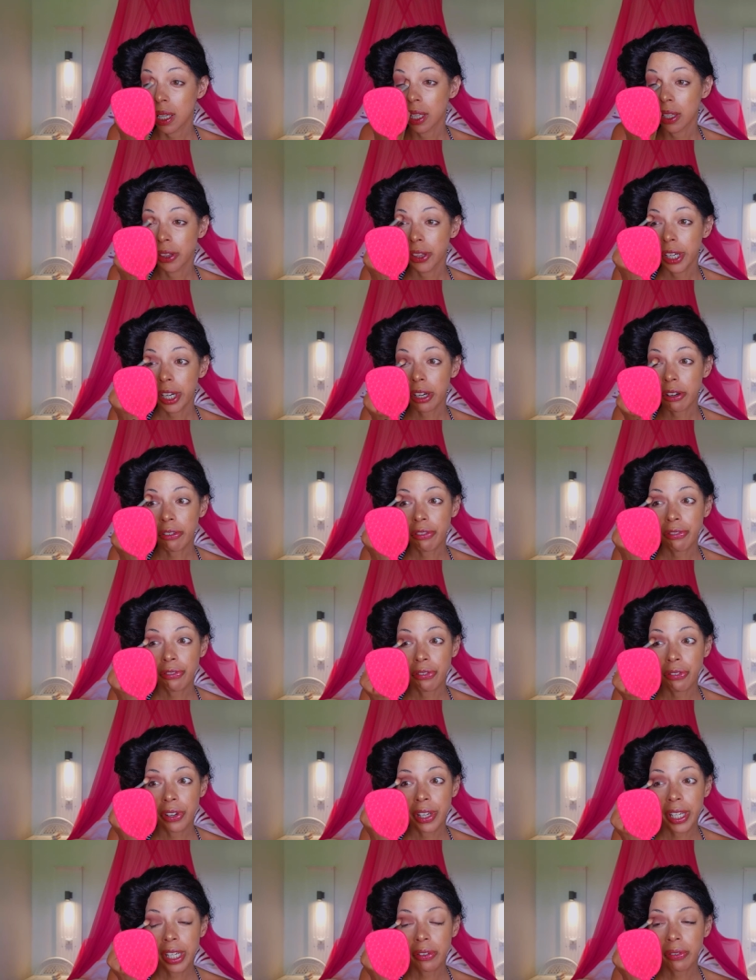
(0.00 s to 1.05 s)
they're
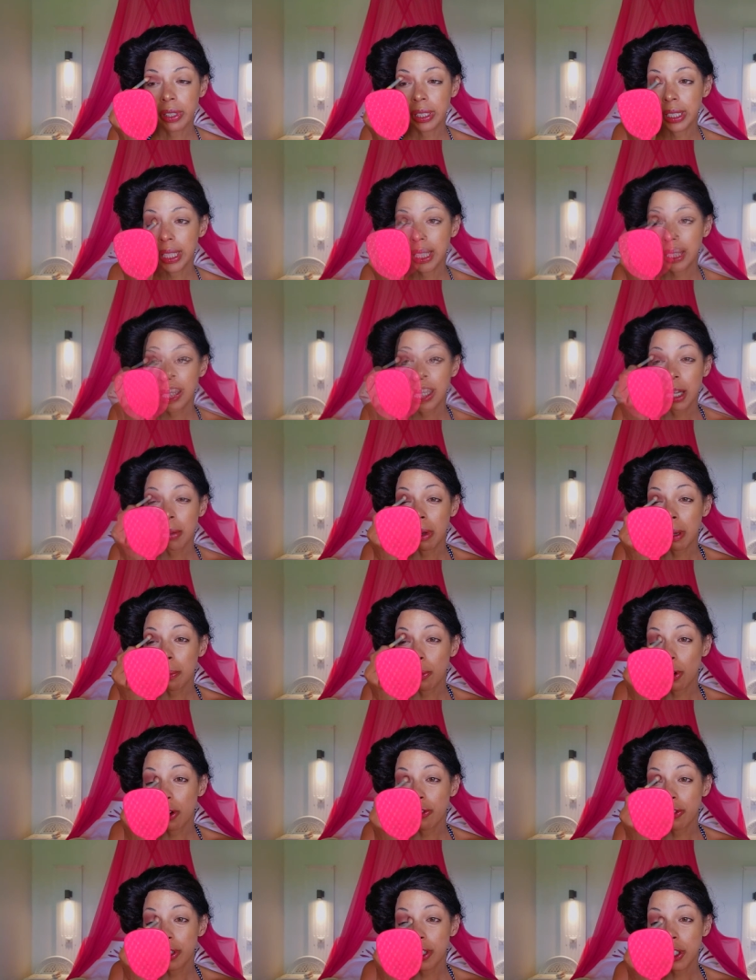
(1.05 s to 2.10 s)
freaking relentless. Now my
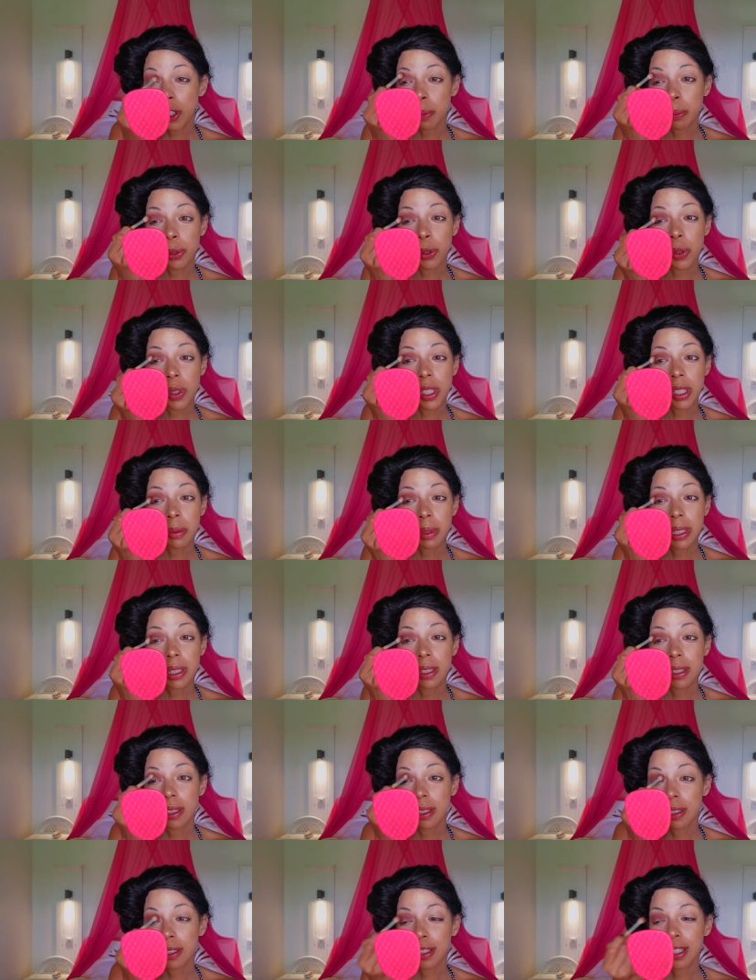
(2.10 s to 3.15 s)
boyfriend is abusing
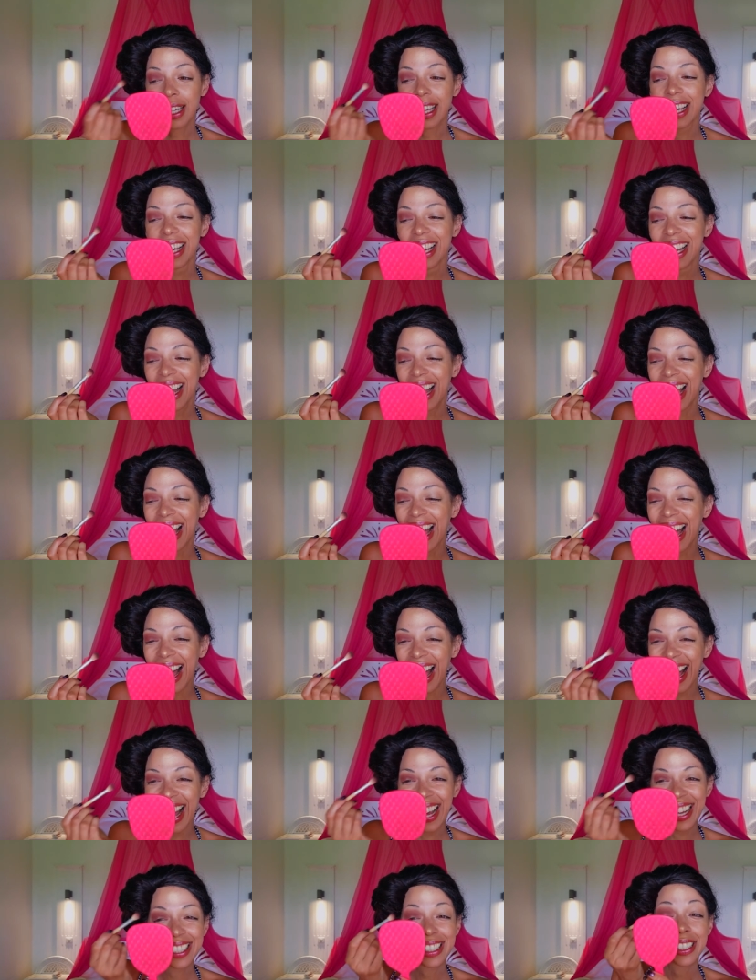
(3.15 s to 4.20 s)

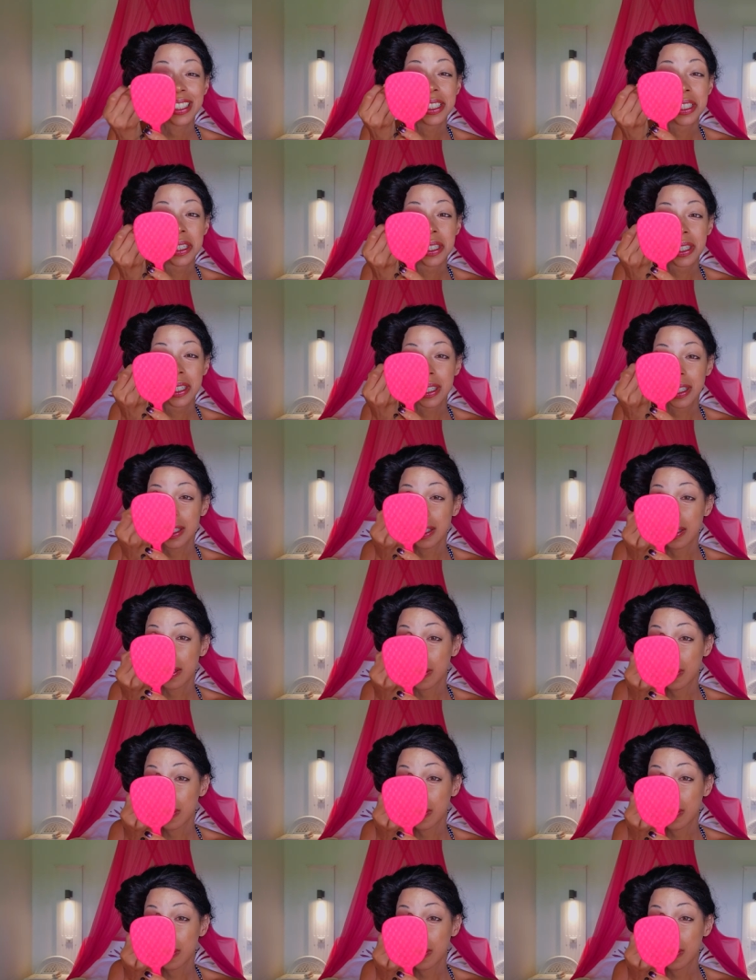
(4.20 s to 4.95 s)
me.